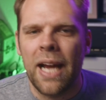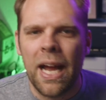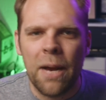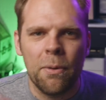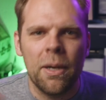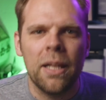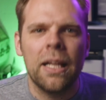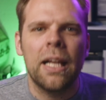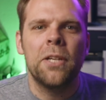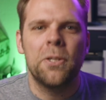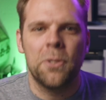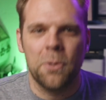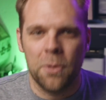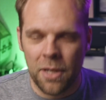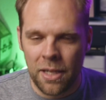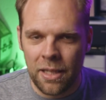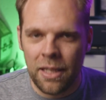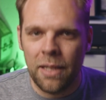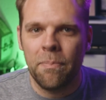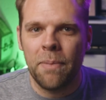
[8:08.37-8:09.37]
I realize you were
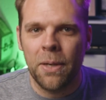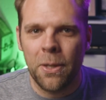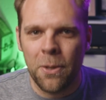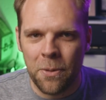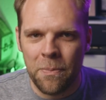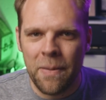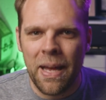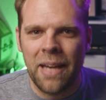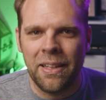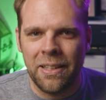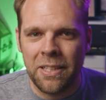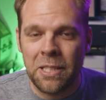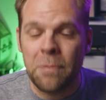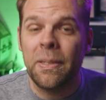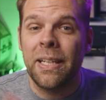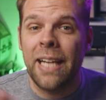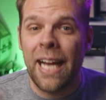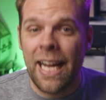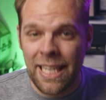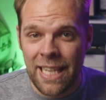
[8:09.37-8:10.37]
an Olympic gold medalist,
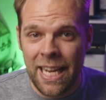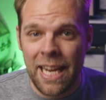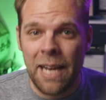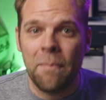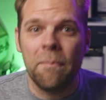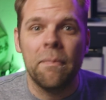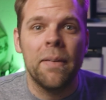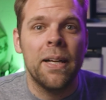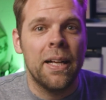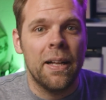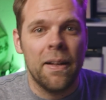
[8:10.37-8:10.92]
but goddamn,